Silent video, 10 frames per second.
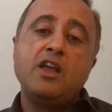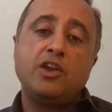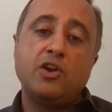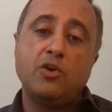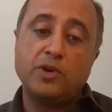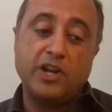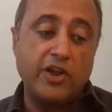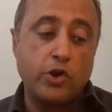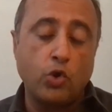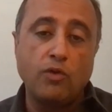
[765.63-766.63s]
Did
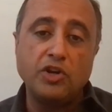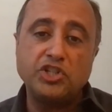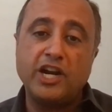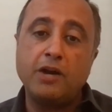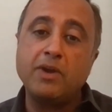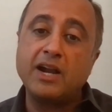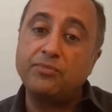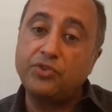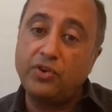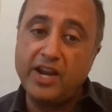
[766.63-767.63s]
their rollover share
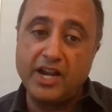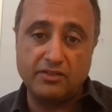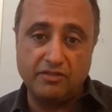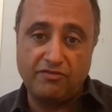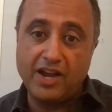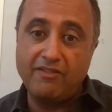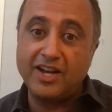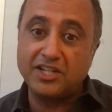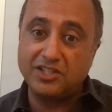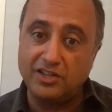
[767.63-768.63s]
become 3x,
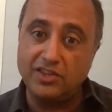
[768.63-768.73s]
5x?